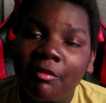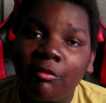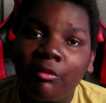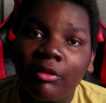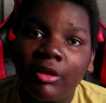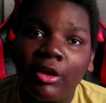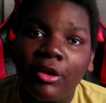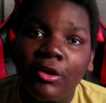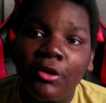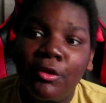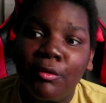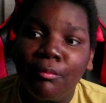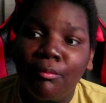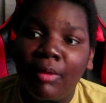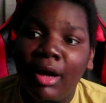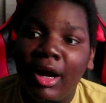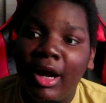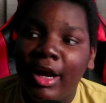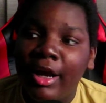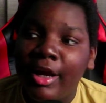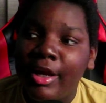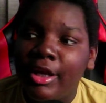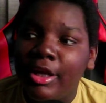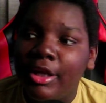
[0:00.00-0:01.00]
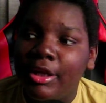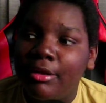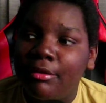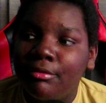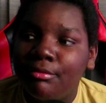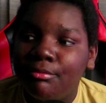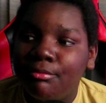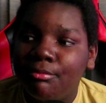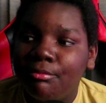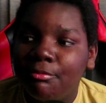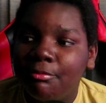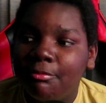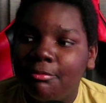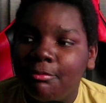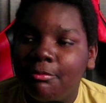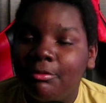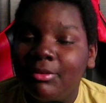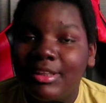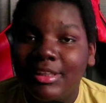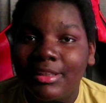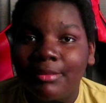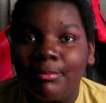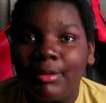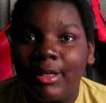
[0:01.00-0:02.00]
We went home. I
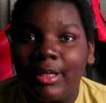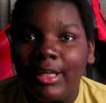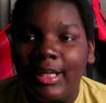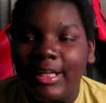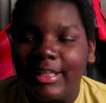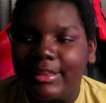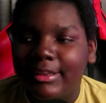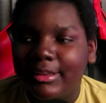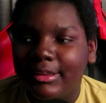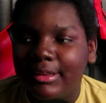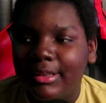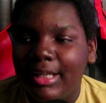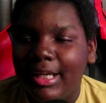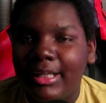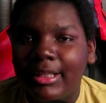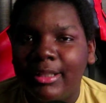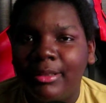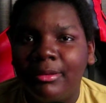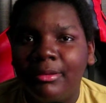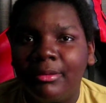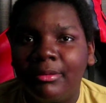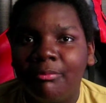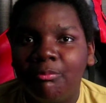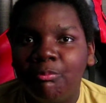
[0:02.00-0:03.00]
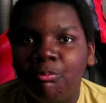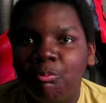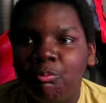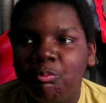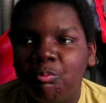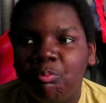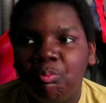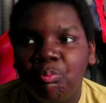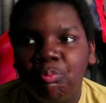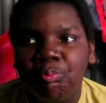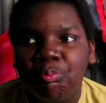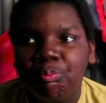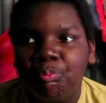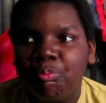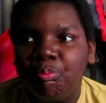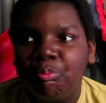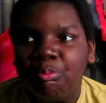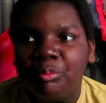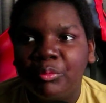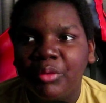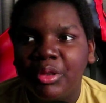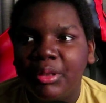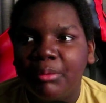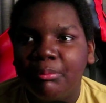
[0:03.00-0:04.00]
went to bed actually. I didn't
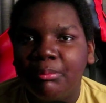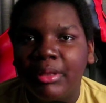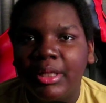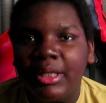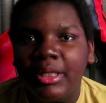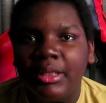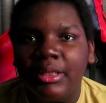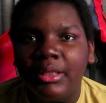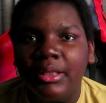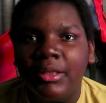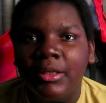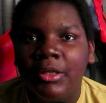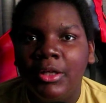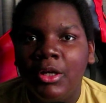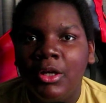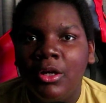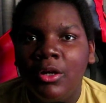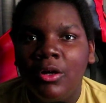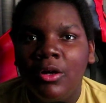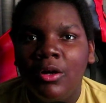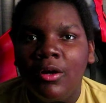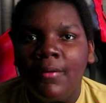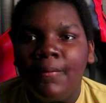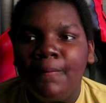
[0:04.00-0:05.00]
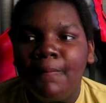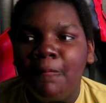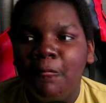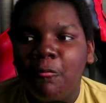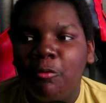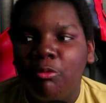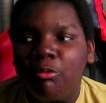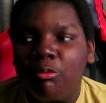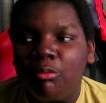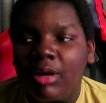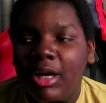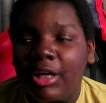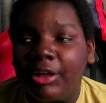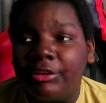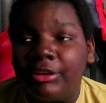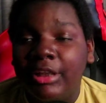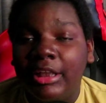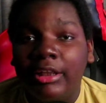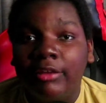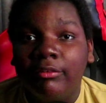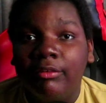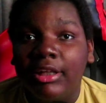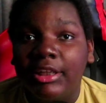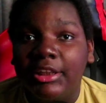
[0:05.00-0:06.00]
plan to. I
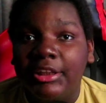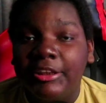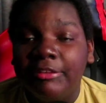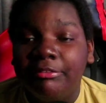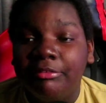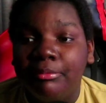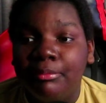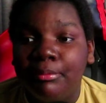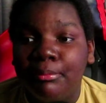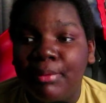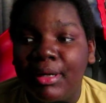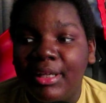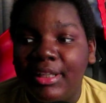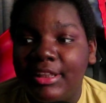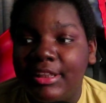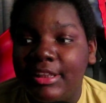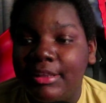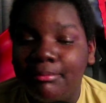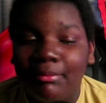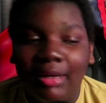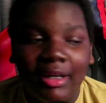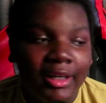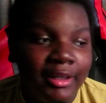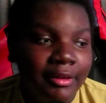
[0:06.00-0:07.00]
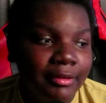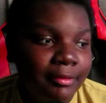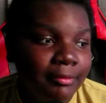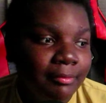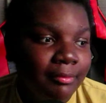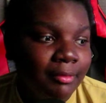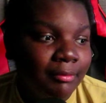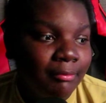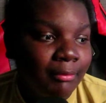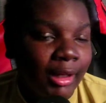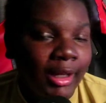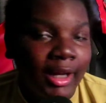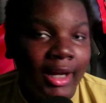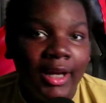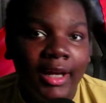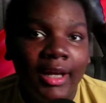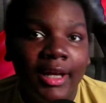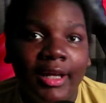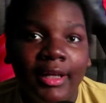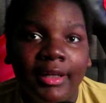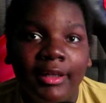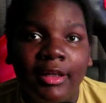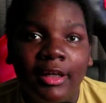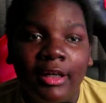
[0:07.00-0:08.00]
tried to watch TV, but my t my like I
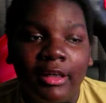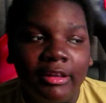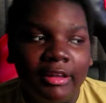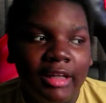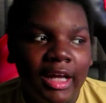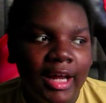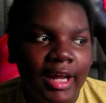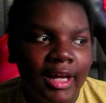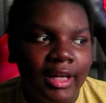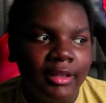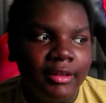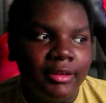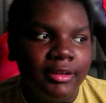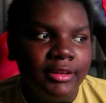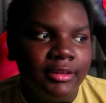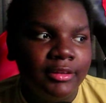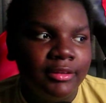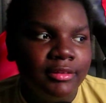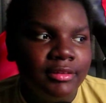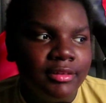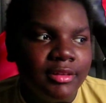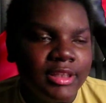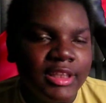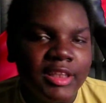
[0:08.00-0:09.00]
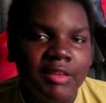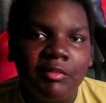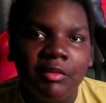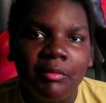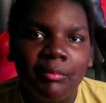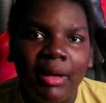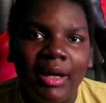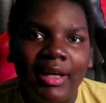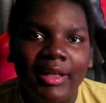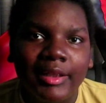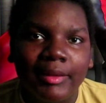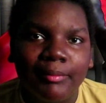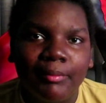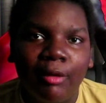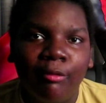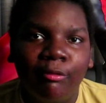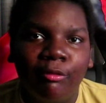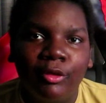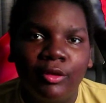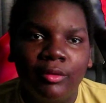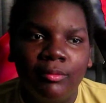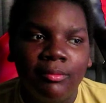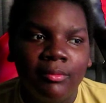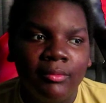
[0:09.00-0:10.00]
had I, I had a TV box in my
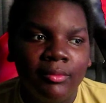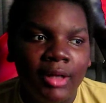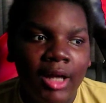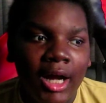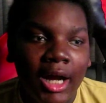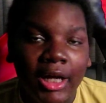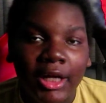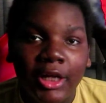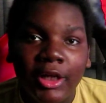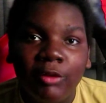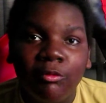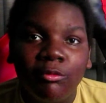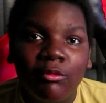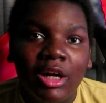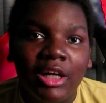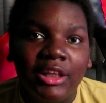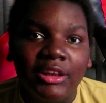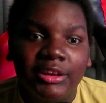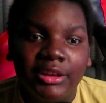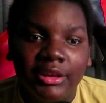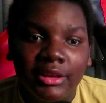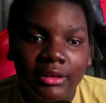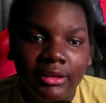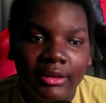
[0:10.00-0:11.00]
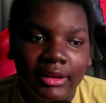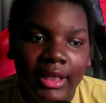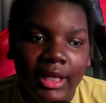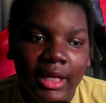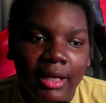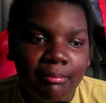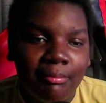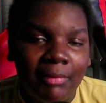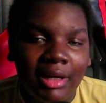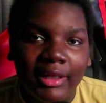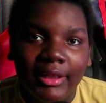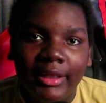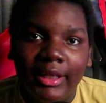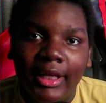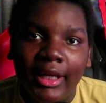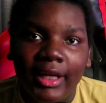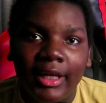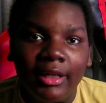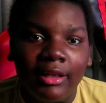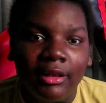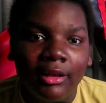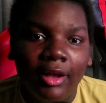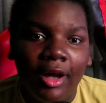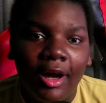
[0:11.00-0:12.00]
room. I couldn't watch it. That my
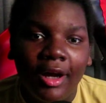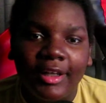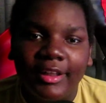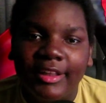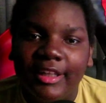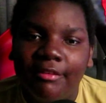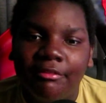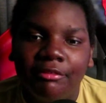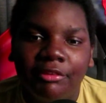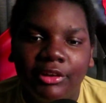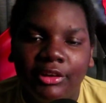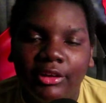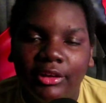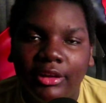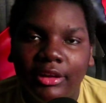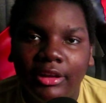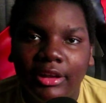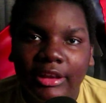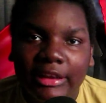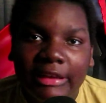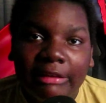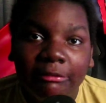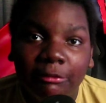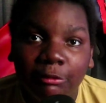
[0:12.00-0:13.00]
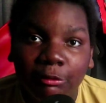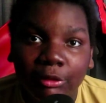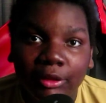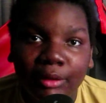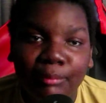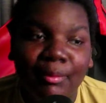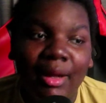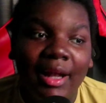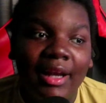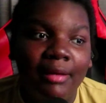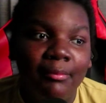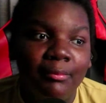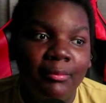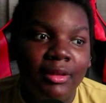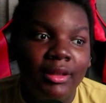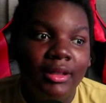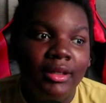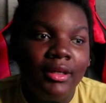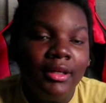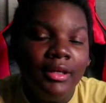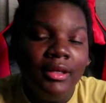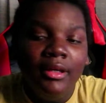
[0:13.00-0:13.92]
dad locked everything because he was really mad at me.